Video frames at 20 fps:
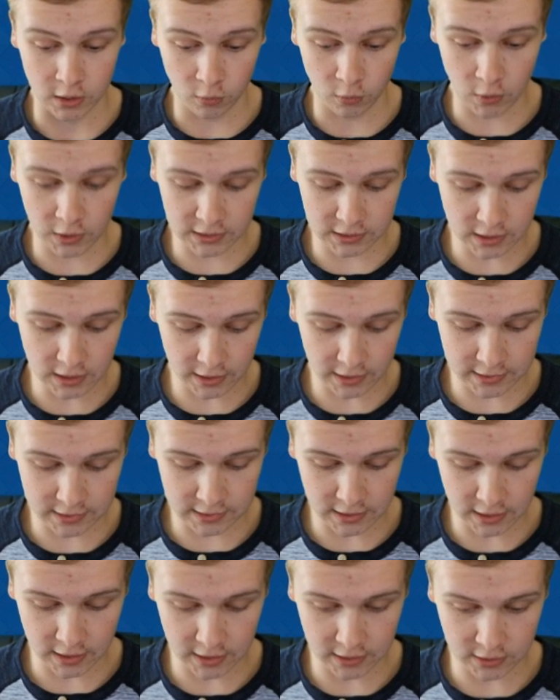what's done is
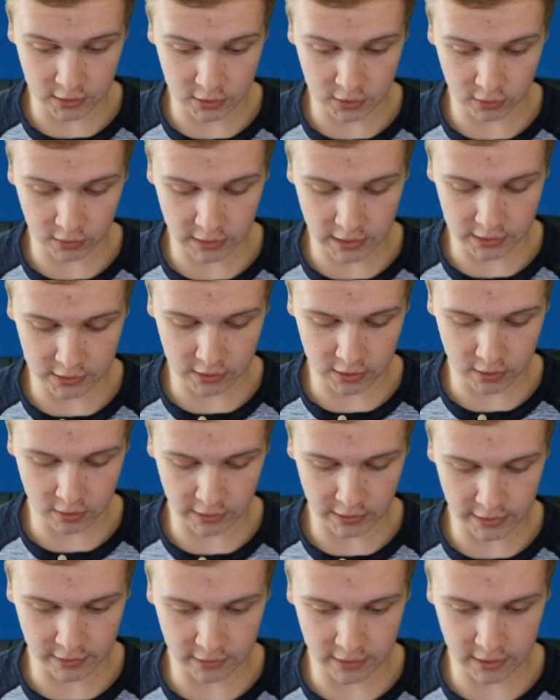done. So let's go
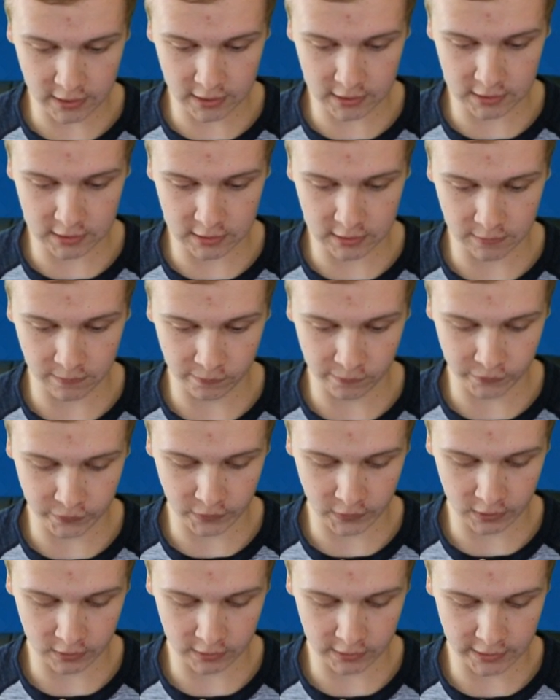like this,
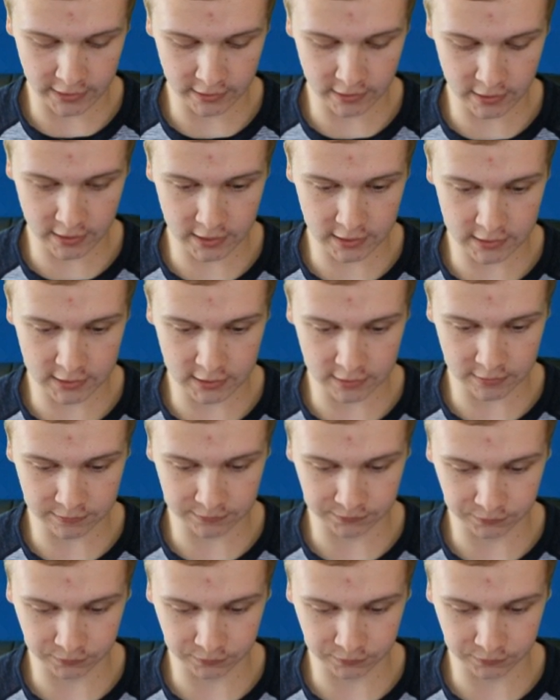like this.